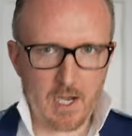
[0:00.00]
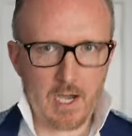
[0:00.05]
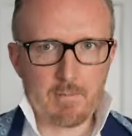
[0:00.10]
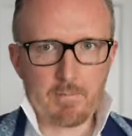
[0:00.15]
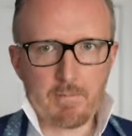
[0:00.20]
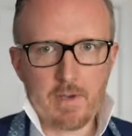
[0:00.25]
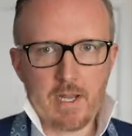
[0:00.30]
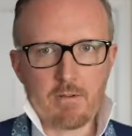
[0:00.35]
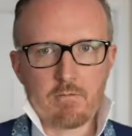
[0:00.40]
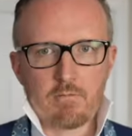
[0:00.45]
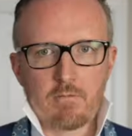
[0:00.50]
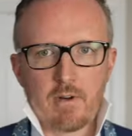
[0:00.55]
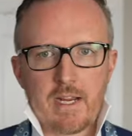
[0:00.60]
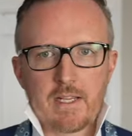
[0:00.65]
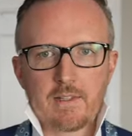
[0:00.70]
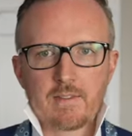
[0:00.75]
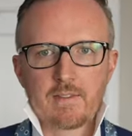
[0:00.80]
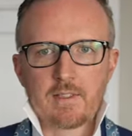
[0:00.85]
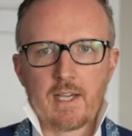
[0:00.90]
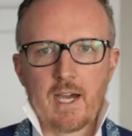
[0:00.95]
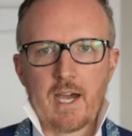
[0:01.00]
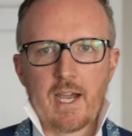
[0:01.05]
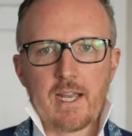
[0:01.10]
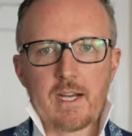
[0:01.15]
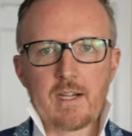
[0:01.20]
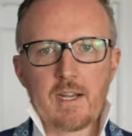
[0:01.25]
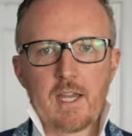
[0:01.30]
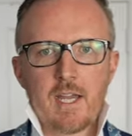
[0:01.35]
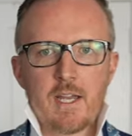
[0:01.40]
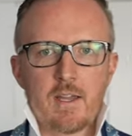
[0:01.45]
on my right
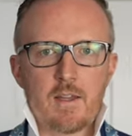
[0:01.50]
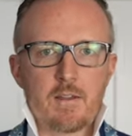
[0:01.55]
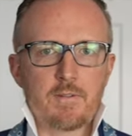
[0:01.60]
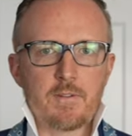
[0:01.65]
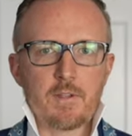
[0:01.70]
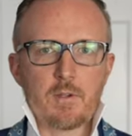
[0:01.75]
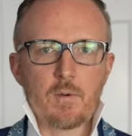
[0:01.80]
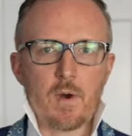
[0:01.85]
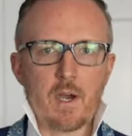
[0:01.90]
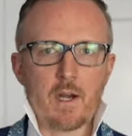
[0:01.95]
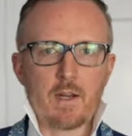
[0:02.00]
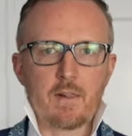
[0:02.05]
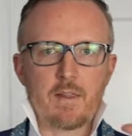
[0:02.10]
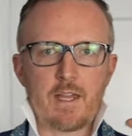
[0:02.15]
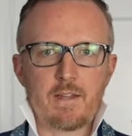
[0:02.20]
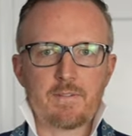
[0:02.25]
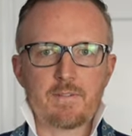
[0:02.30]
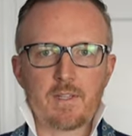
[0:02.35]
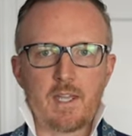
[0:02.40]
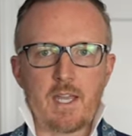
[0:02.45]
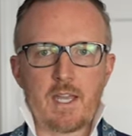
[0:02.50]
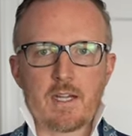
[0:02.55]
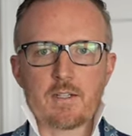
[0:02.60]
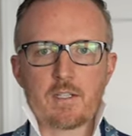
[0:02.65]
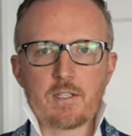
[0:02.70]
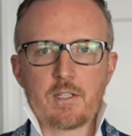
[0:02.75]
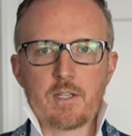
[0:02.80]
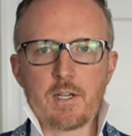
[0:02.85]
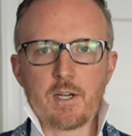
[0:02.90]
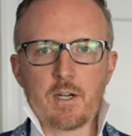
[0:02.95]
side. If you are
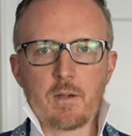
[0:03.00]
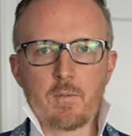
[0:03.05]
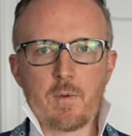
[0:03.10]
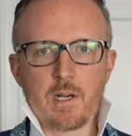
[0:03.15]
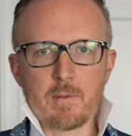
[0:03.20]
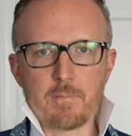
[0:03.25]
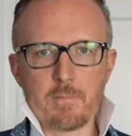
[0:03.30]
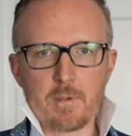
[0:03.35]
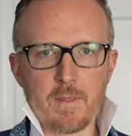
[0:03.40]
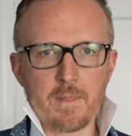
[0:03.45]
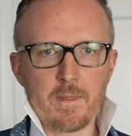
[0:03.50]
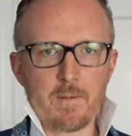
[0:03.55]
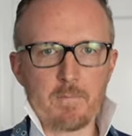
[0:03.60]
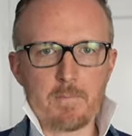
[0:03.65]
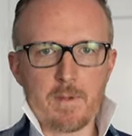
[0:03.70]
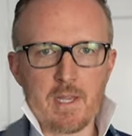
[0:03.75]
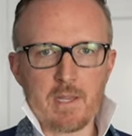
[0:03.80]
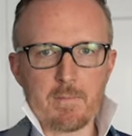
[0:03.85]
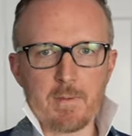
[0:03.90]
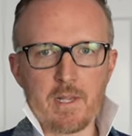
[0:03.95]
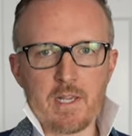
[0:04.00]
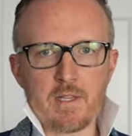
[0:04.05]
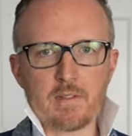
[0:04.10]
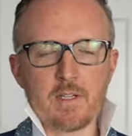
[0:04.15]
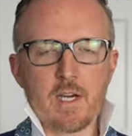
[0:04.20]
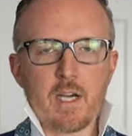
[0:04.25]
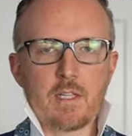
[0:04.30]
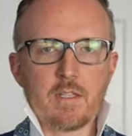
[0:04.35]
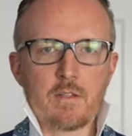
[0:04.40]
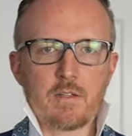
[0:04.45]
left-handed, you're gonna wanna put the big
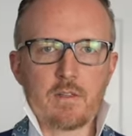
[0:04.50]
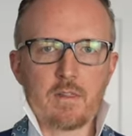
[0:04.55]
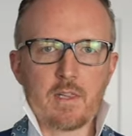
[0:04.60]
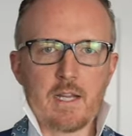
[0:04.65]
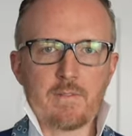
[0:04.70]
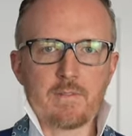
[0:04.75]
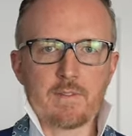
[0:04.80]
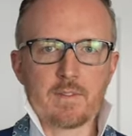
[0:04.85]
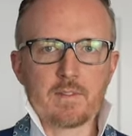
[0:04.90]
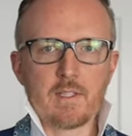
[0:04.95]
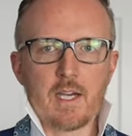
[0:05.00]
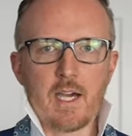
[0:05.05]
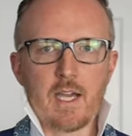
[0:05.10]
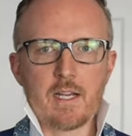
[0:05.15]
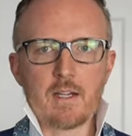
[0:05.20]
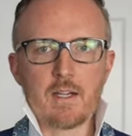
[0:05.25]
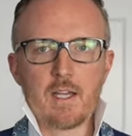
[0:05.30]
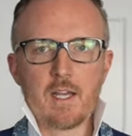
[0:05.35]
piece on your left side.